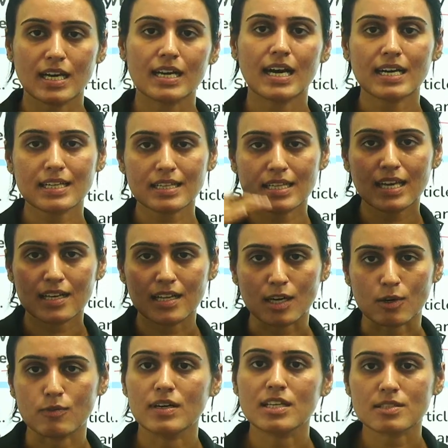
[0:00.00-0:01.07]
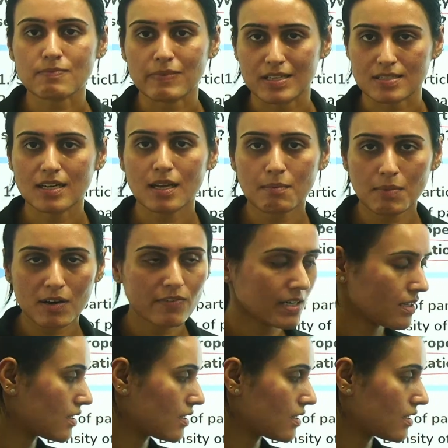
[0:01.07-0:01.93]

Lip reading: a clear liquid, is present above it.